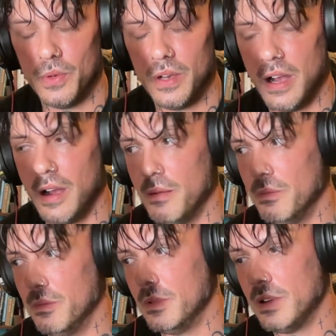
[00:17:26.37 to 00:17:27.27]

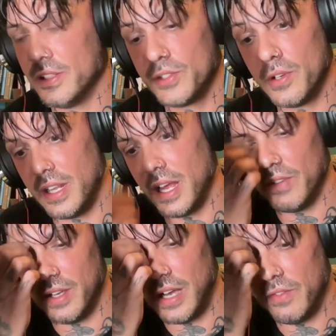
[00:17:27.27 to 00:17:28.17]
And certainly
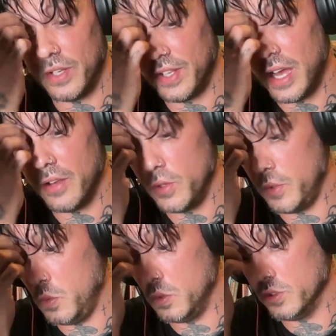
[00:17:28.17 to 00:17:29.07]
having a dad who
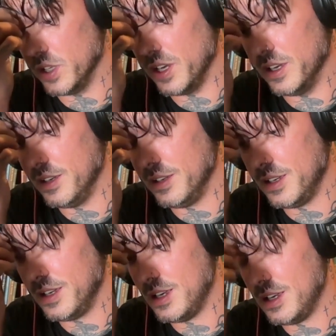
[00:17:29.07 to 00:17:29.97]
was a
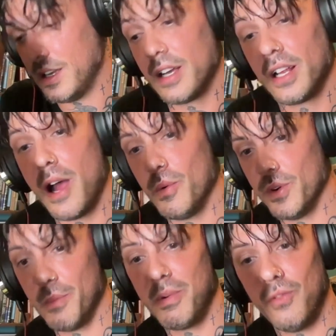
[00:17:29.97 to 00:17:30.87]
clown
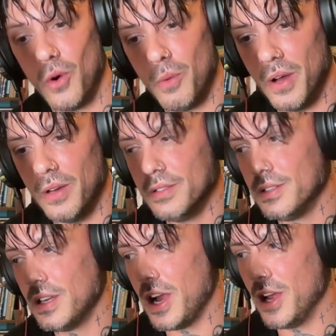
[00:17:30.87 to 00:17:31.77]
and a performer,
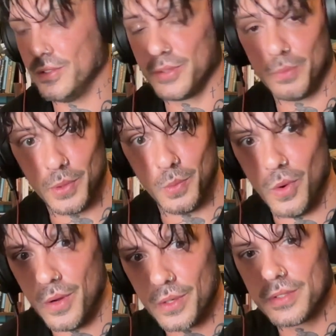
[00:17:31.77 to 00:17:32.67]
and someone who
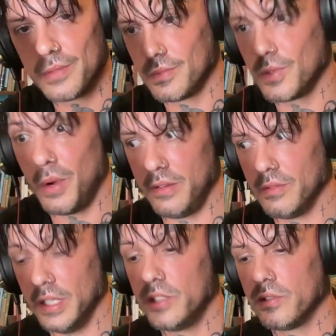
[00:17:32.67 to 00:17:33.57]
works quite
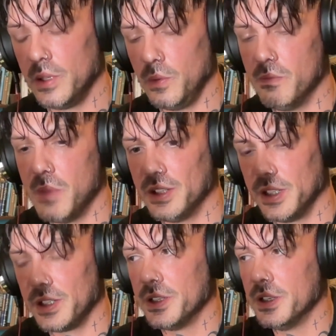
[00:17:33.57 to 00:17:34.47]
literally with
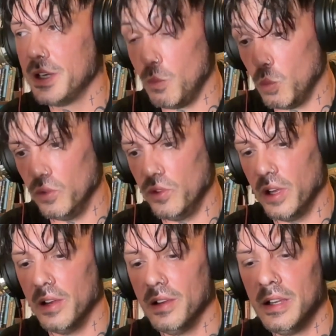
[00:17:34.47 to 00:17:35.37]
magic and
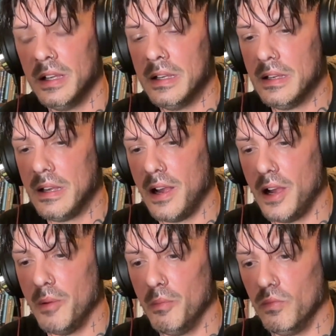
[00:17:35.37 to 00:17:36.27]
wonder,
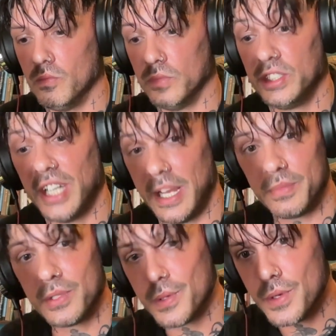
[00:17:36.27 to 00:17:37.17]

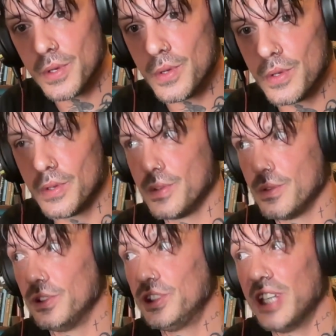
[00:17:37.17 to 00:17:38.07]
shaped
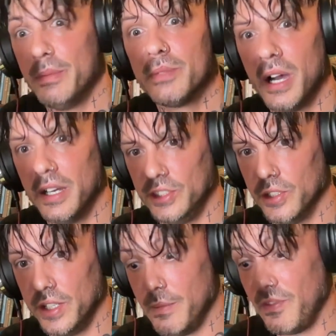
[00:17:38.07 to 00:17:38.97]
my
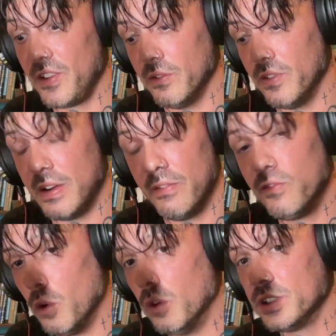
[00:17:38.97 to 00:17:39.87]
journey, and I feel very
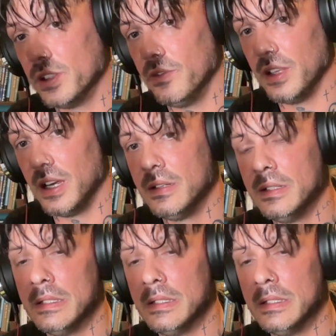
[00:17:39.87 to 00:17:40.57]
fortunate for that.